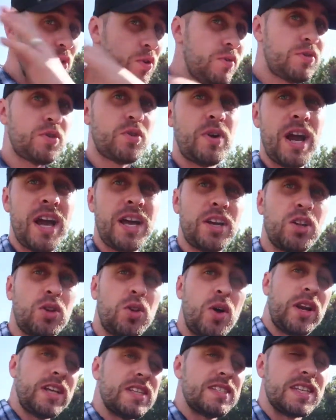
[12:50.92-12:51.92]
moved around a
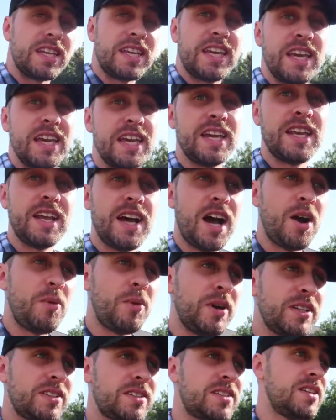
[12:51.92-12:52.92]
lot as a kid. I
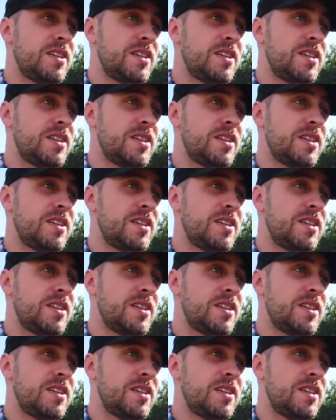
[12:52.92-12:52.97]
went